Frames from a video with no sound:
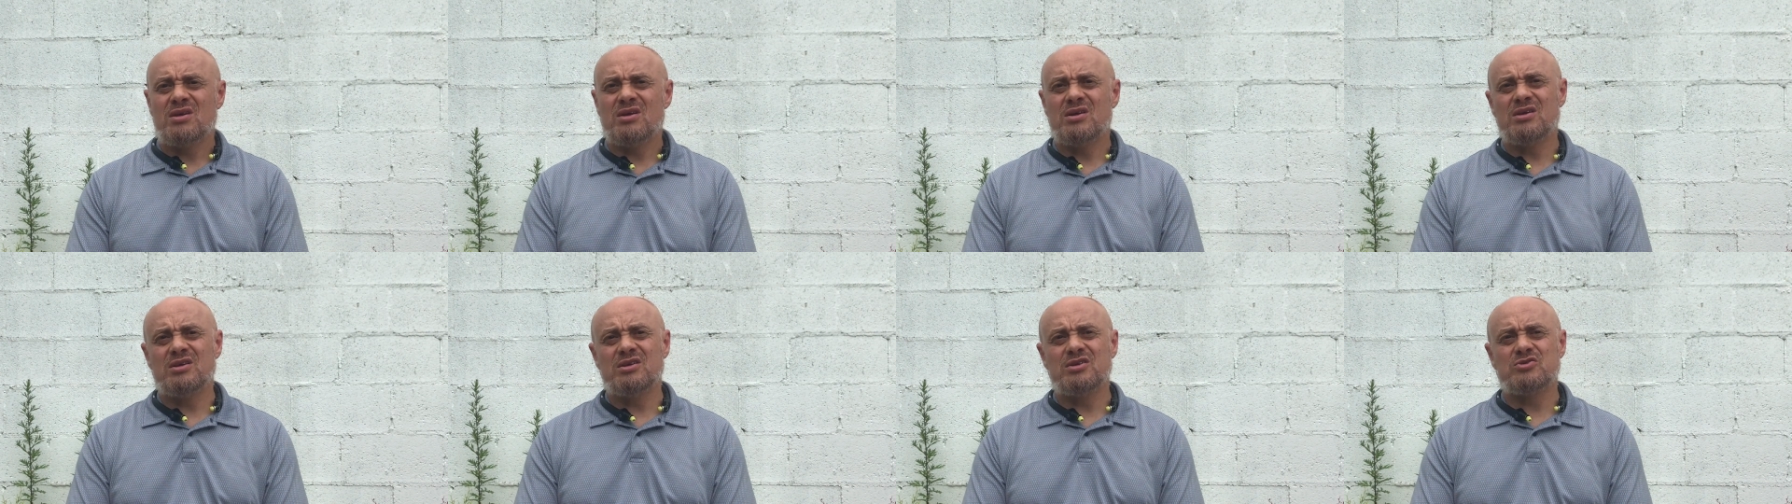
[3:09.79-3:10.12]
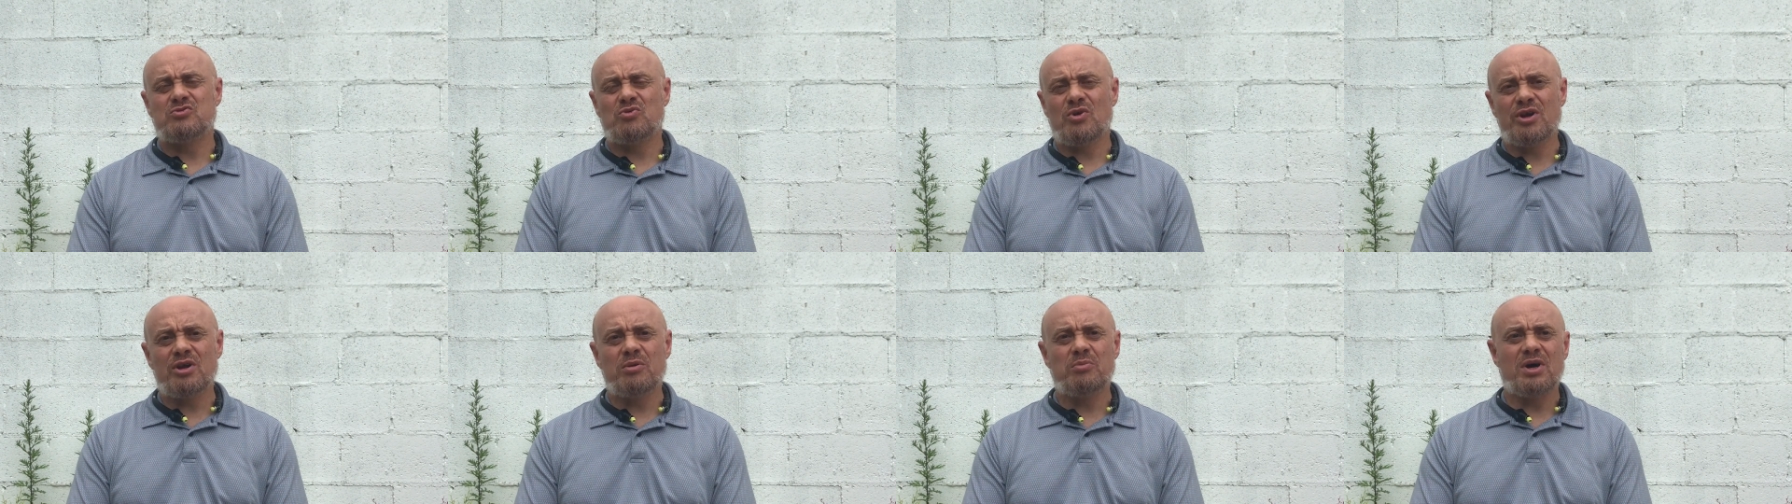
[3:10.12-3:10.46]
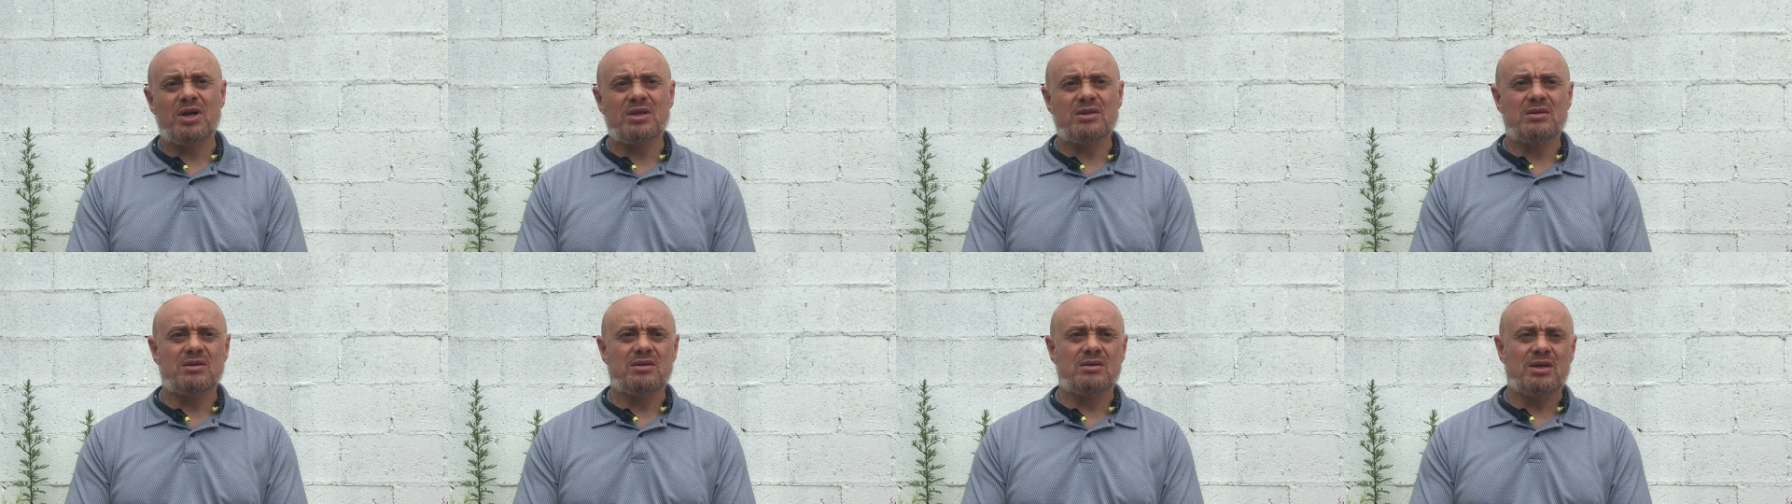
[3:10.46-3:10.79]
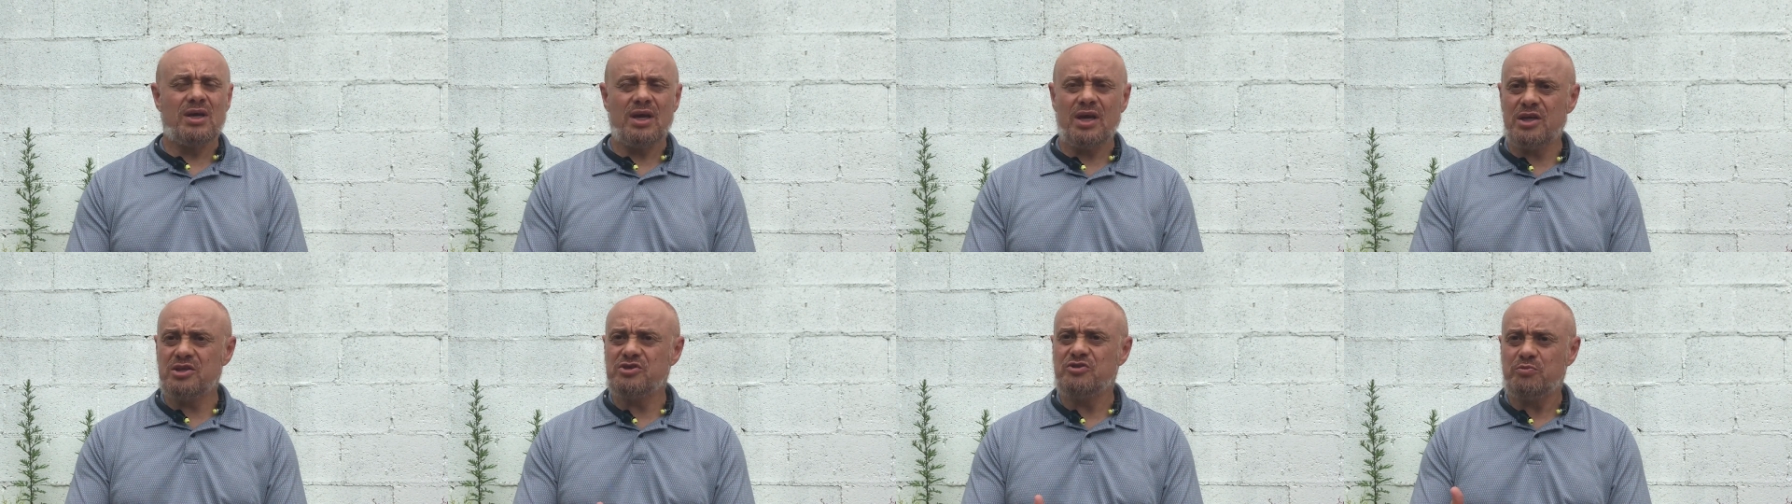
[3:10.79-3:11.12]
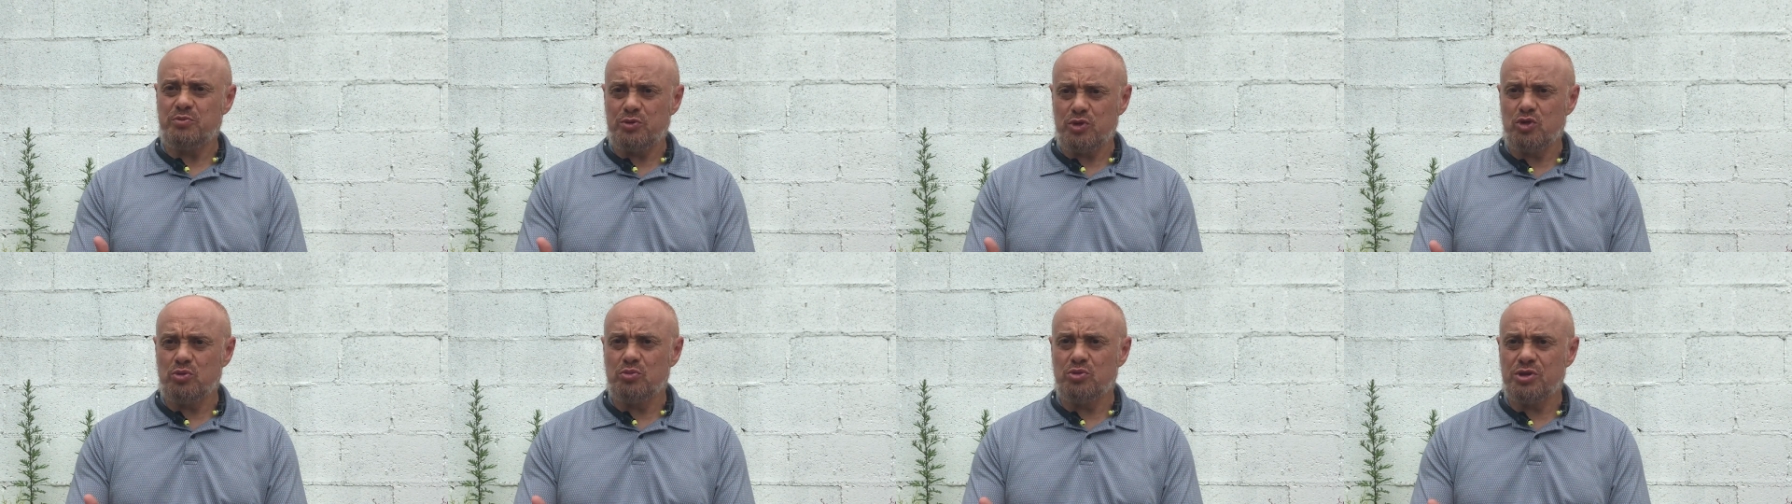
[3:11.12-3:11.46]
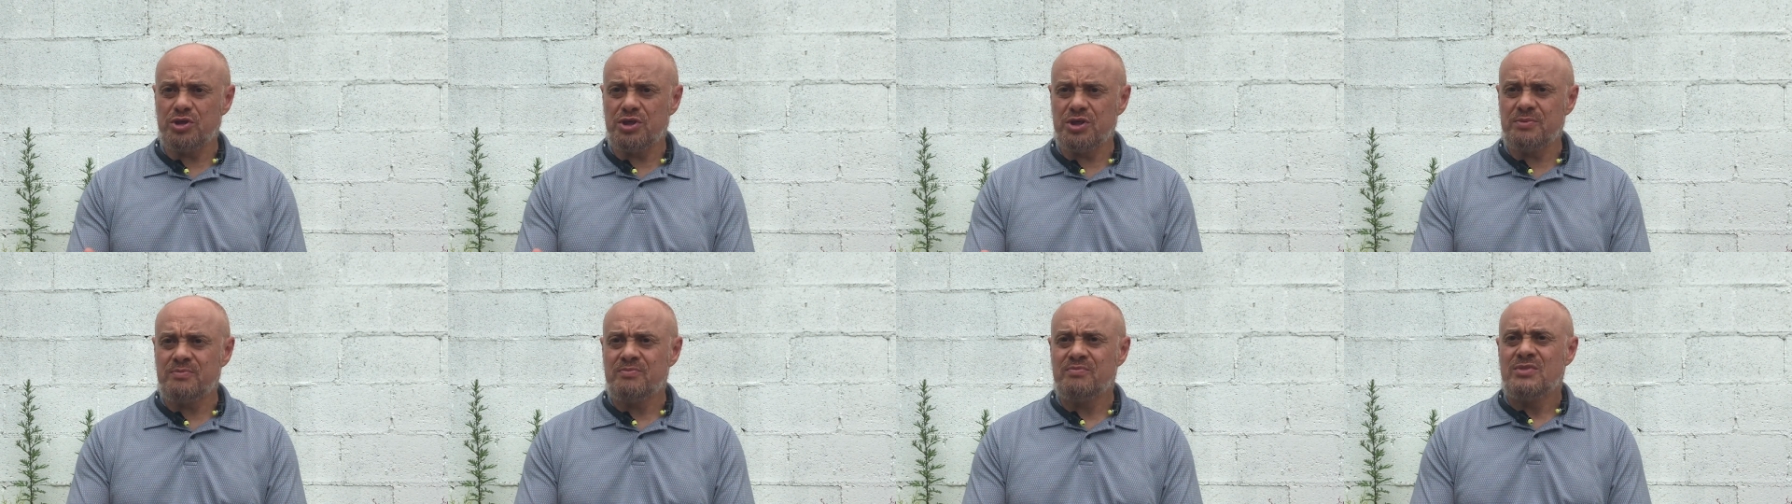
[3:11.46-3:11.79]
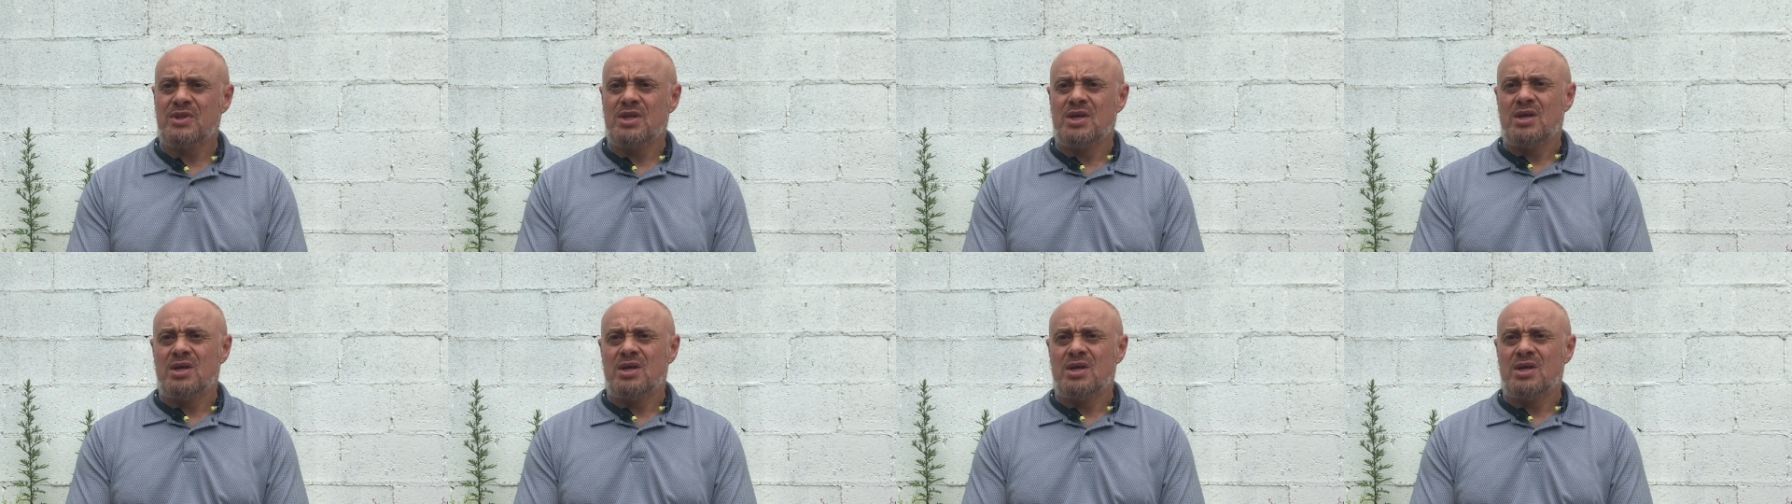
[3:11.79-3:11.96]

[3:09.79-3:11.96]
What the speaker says: is right about the age of puberty.